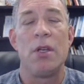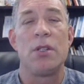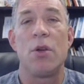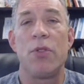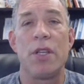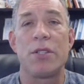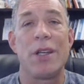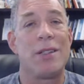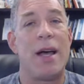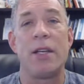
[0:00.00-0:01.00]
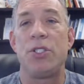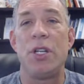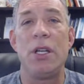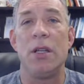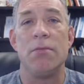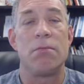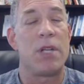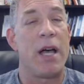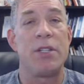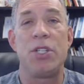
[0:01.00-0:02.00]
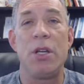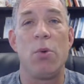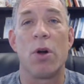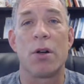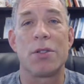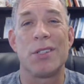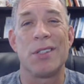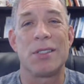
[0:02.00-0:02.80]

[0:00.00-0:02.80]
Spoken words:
So things like Tai Chi. Tai Chi works.